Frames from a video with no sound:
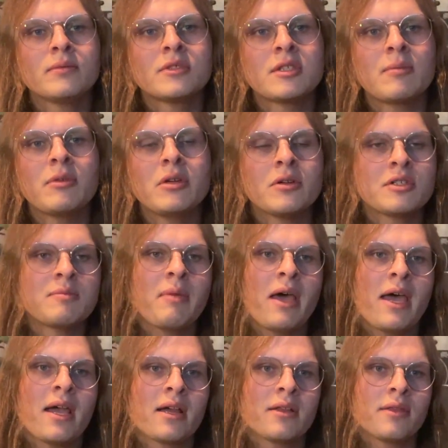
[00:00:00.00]
some years
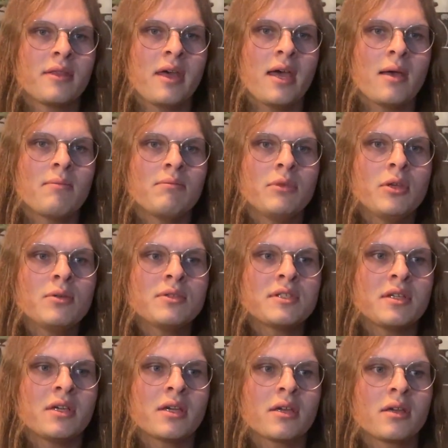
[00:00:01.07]
back that
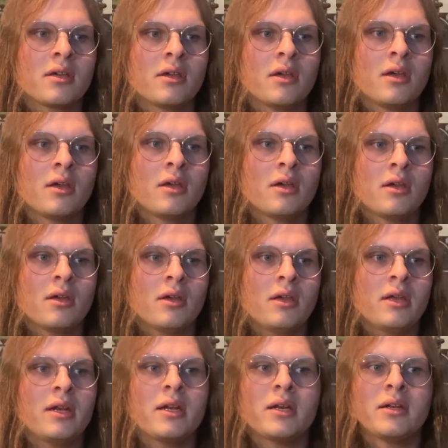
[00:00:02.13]
music
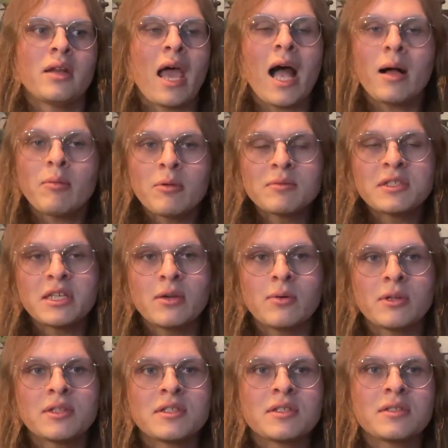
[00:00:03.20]
in an album
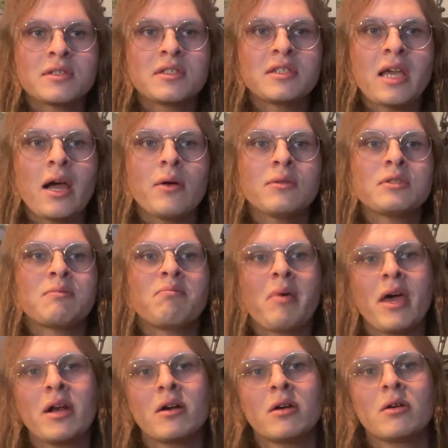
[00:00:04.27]
sequence sounds
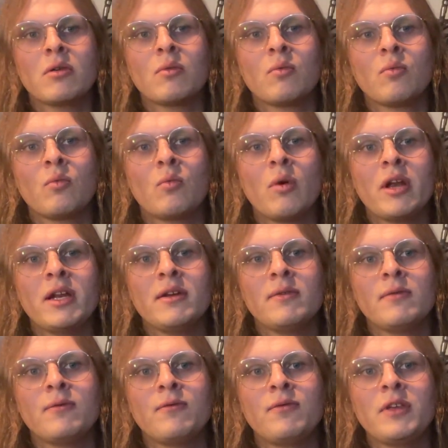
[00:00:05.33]
better when it
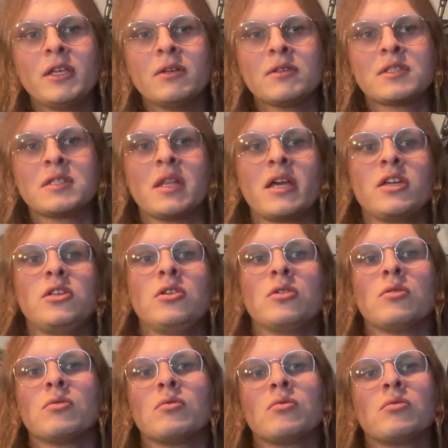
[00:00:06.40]
feels like
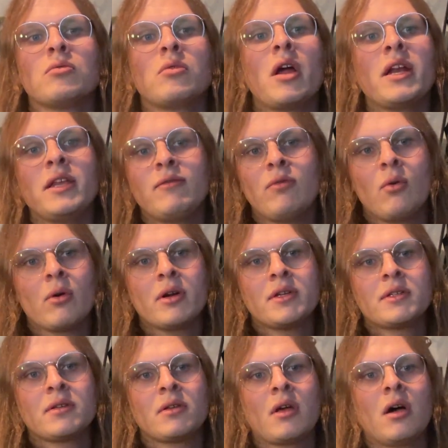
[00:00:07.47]
you're ready for
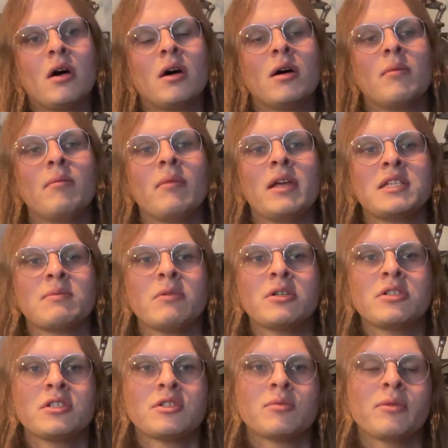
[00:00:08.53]
it. As
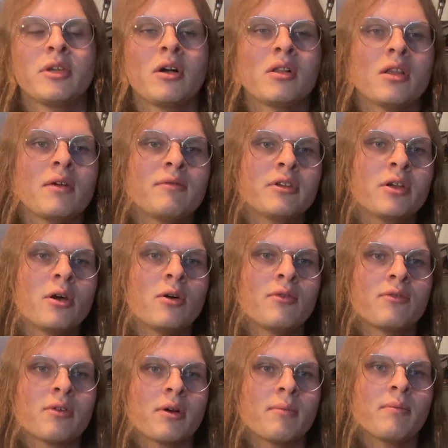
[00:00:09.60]
much as we all love to go
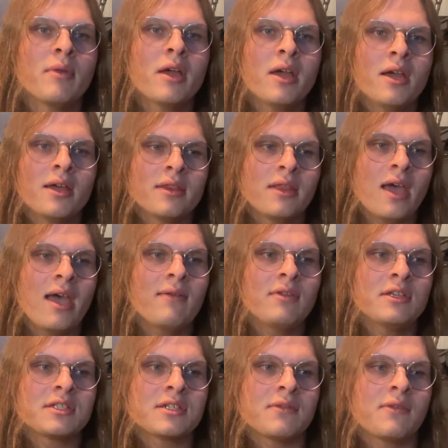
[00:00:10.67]
from the
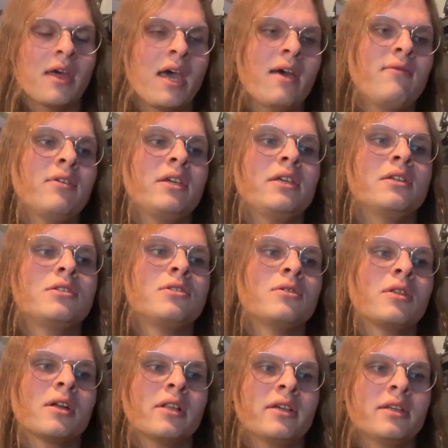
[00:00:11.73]
heaviest of the heavy
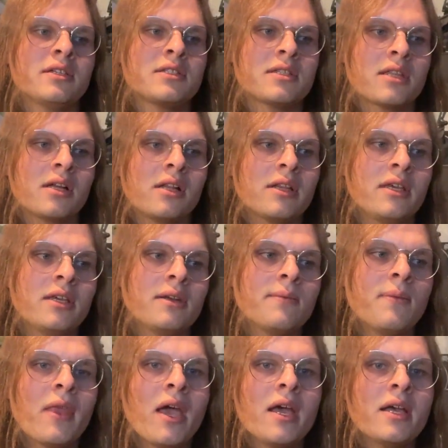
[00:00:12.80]
to the cleanest of the
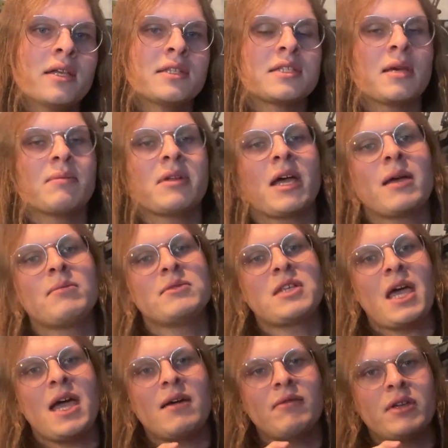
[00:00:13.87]
clean, sometimes
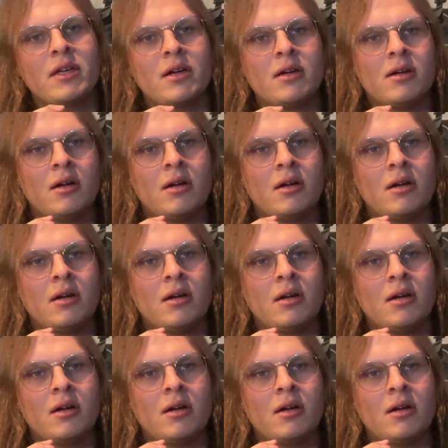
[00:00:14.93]
having